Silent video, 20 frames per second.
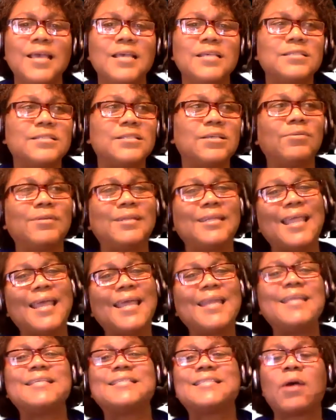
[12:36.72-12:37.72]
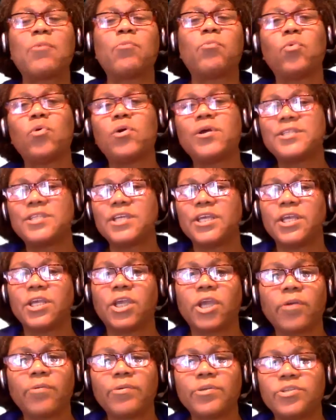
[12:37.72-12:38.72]
So ladies, I want to
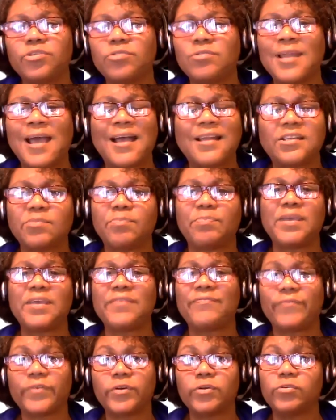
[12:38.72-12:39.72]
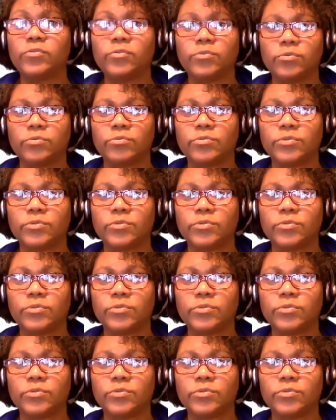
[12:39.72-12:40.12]
encourage you not to be fooled.